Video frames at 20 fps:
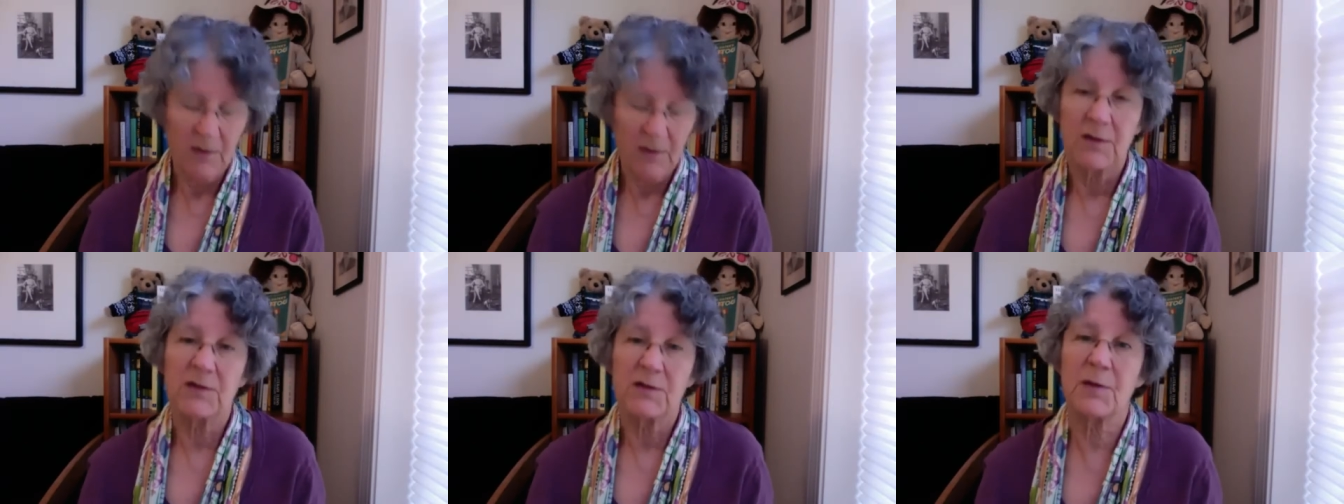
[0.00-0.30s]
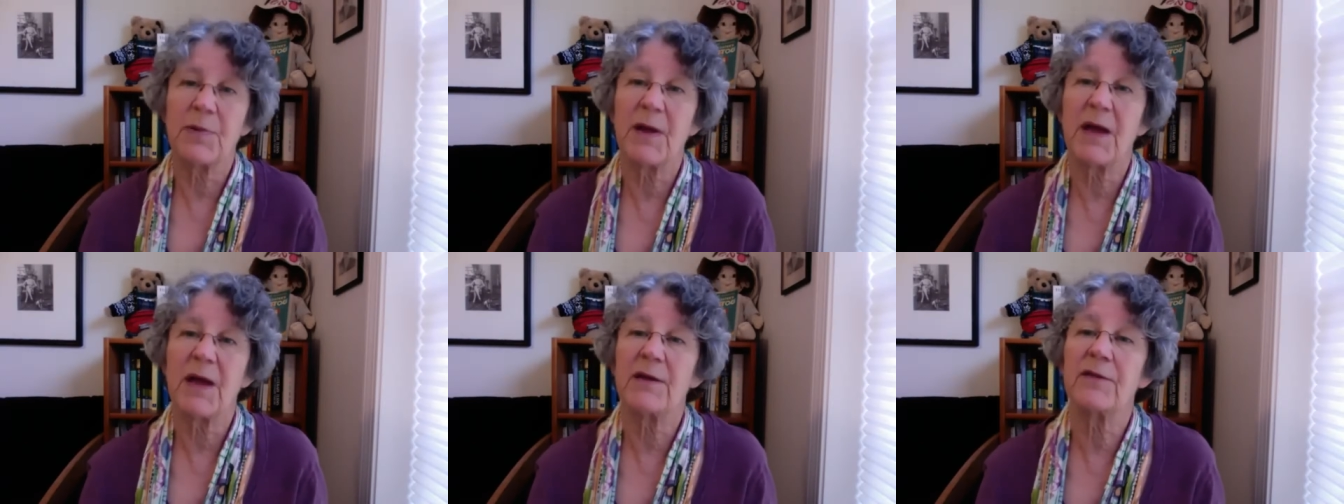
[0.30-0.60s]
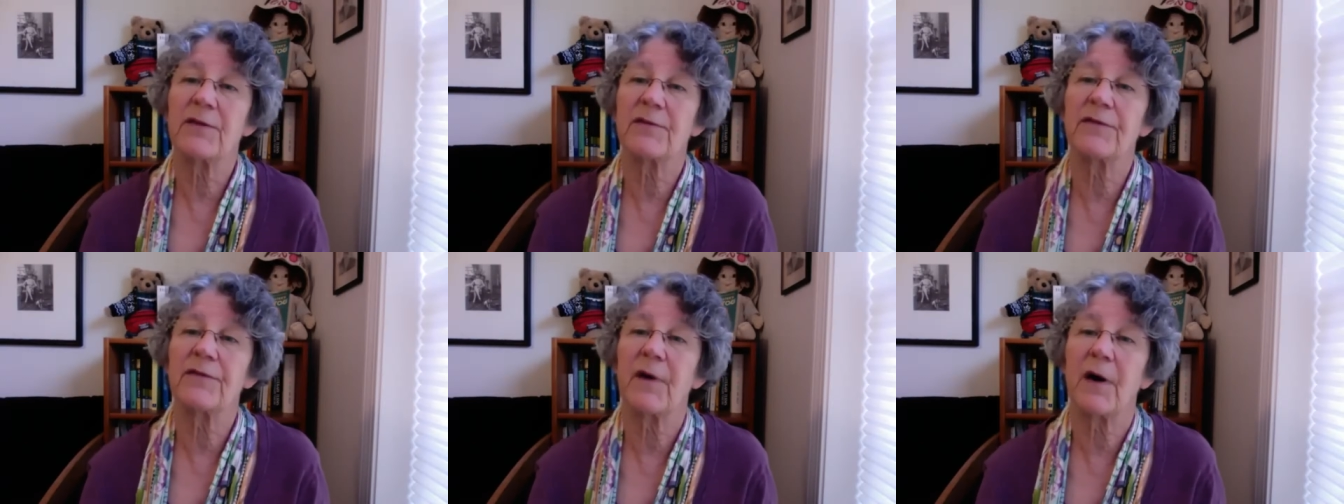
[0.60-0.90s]
to pay
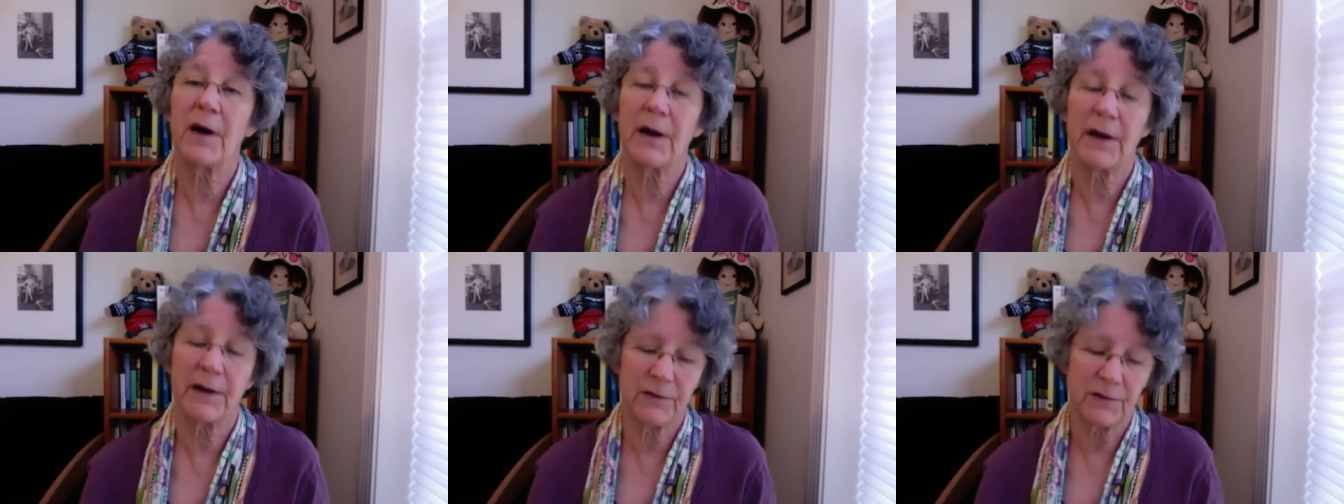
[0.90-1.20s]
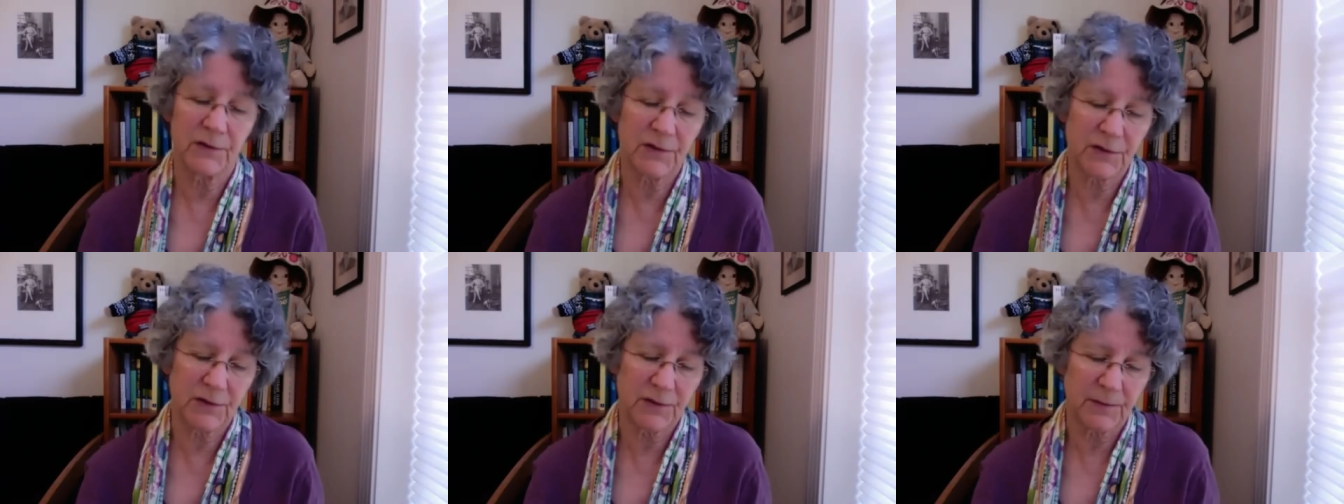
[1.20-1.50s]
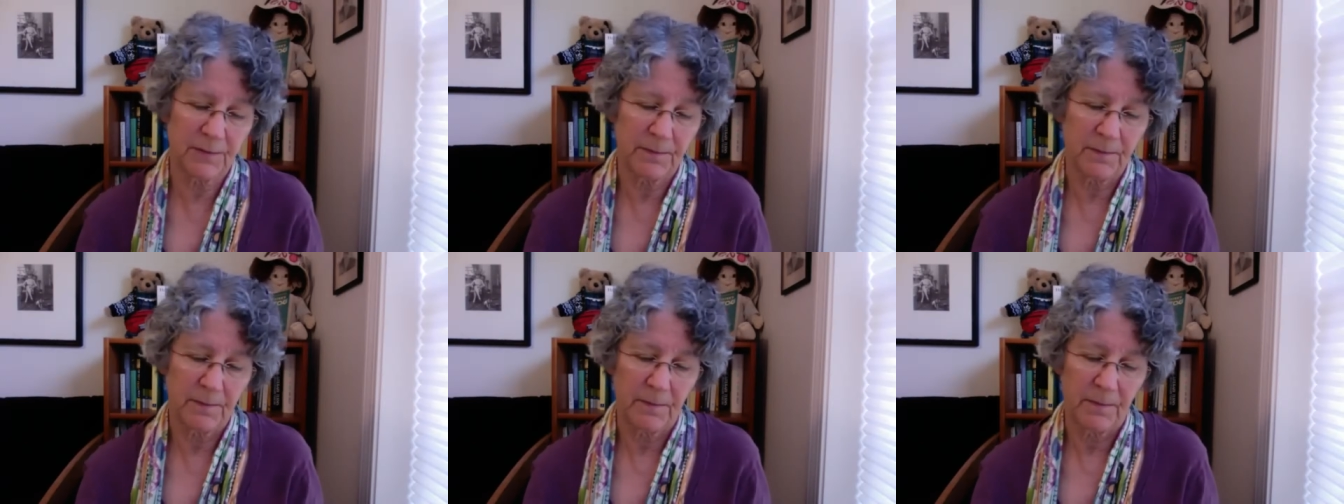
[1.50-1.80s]
the
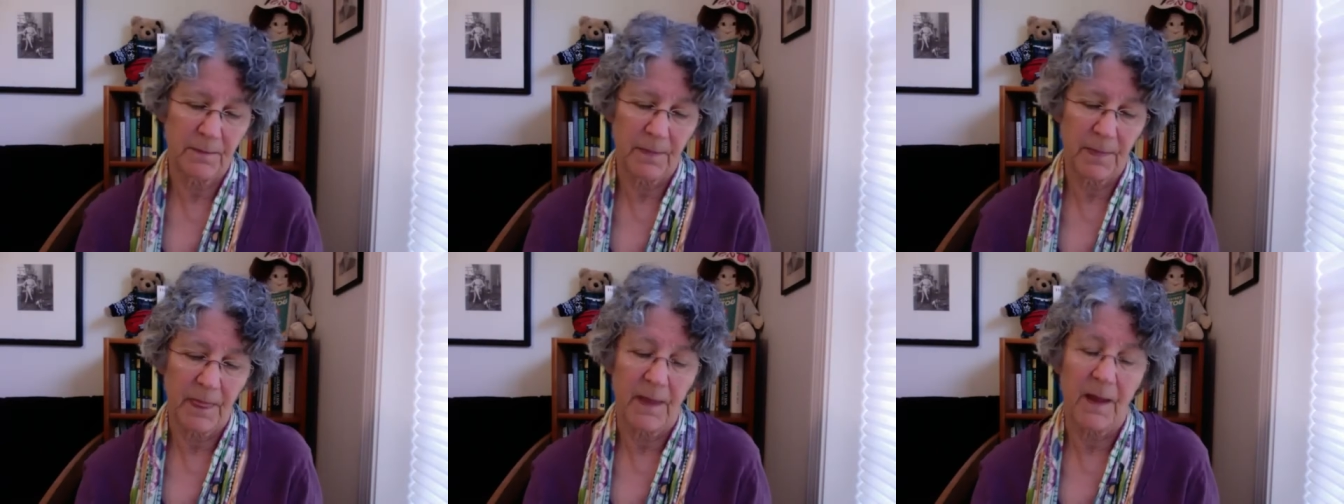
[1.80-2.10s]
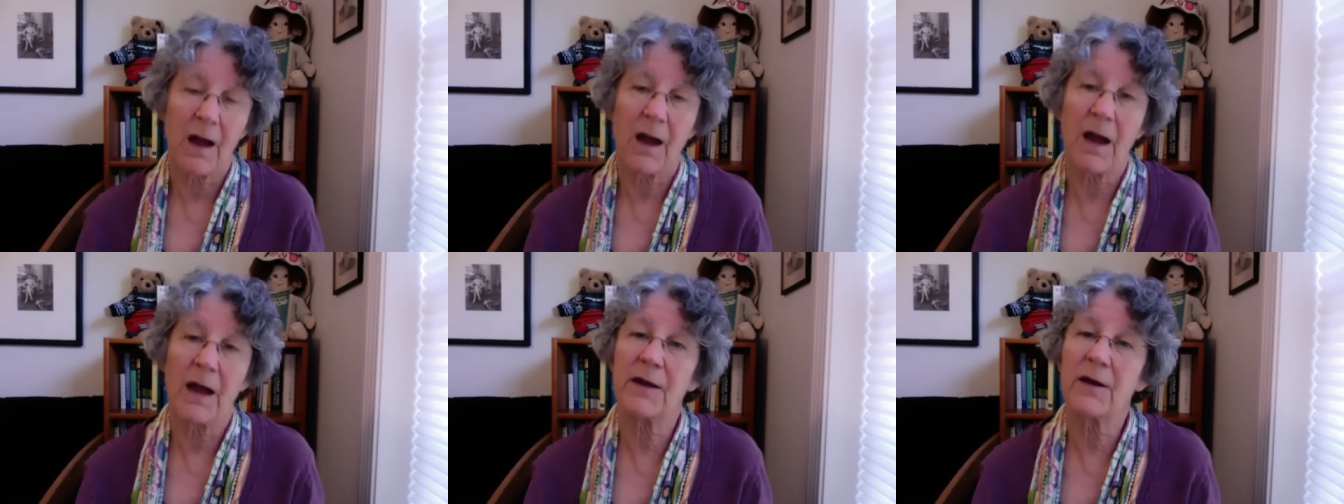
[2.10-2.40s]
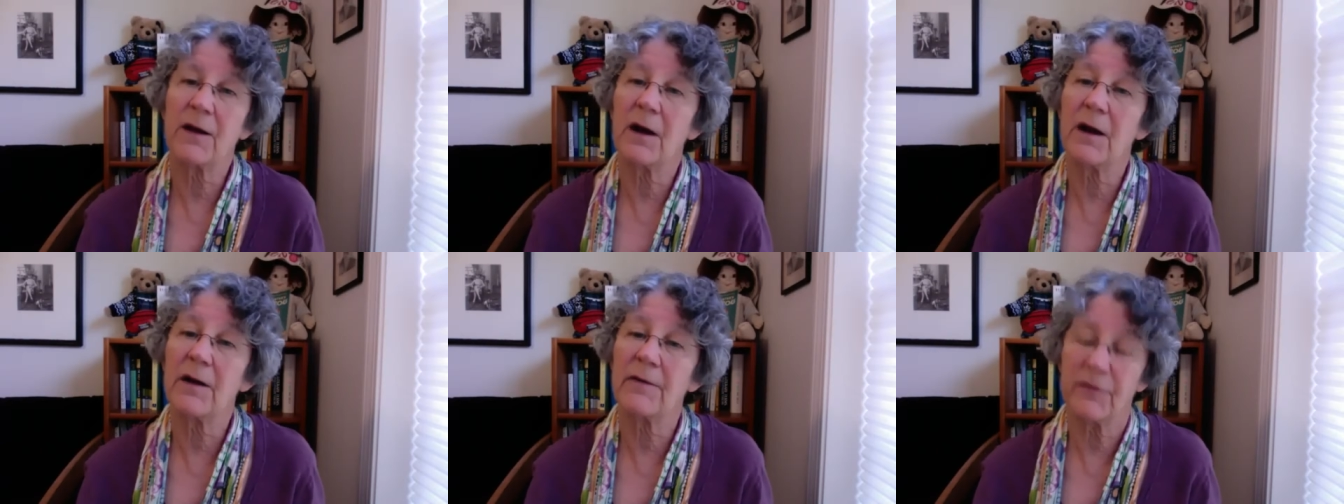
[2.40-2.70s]
fines, I
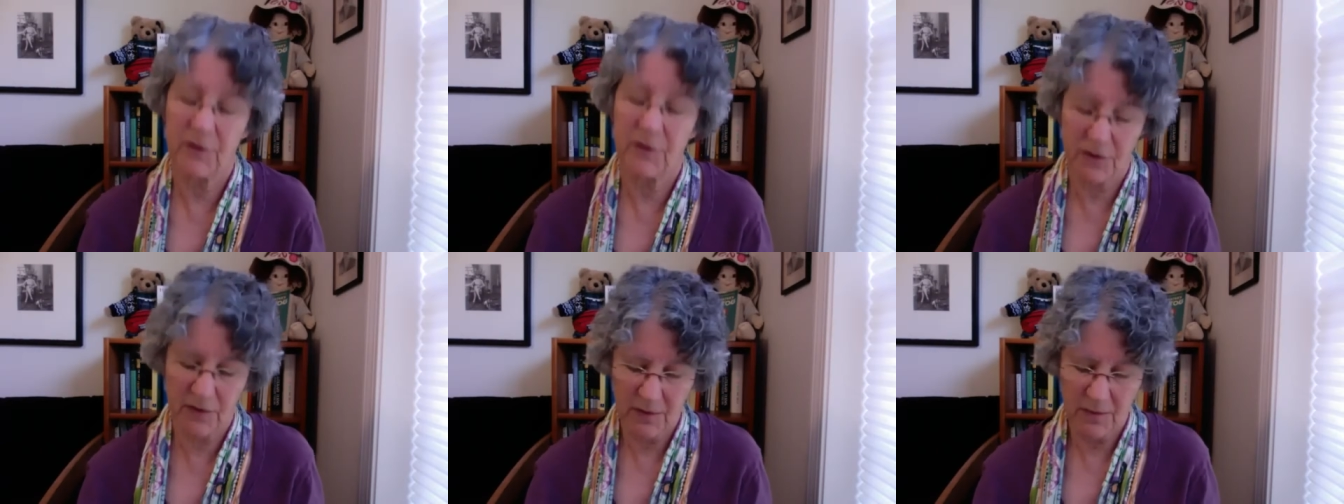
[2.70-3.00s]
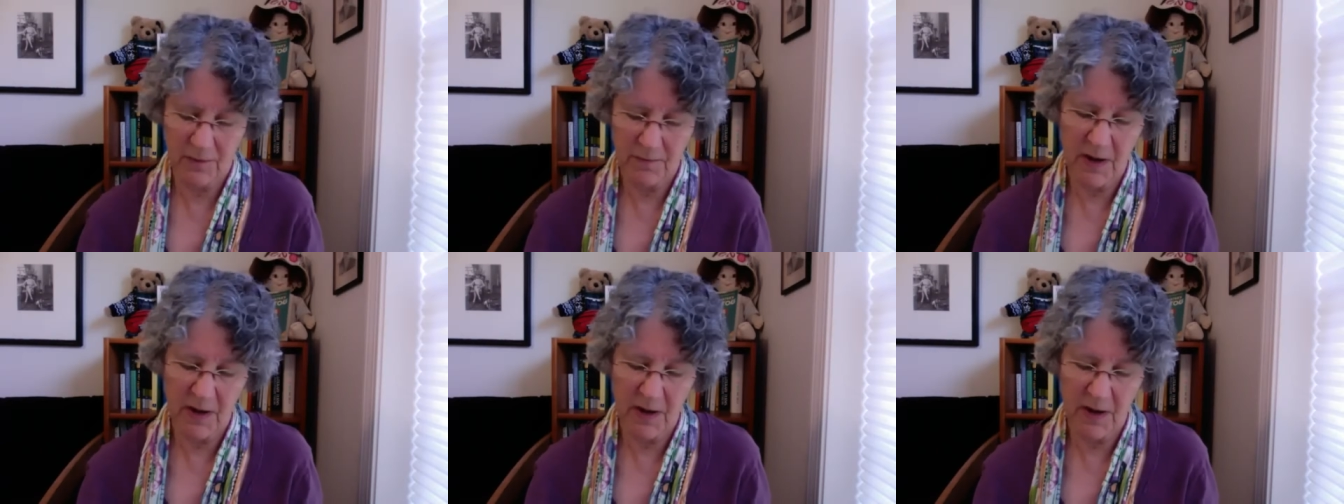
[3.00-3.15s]
covered